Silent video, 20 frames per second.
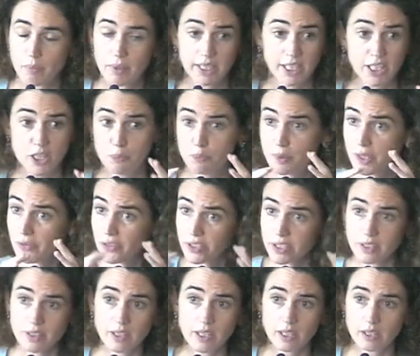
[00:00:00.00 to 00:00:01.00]
But it's
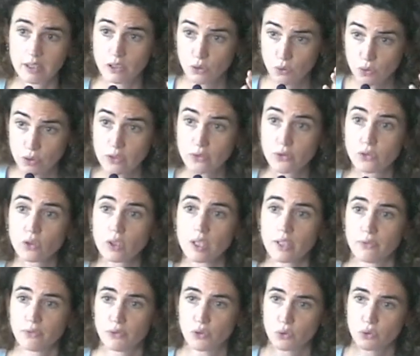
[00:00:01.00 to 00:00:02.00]
perfectly useful
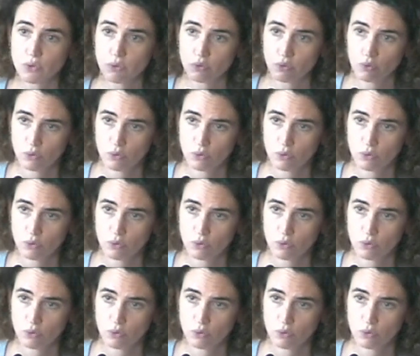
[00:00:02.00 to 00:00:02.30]
if you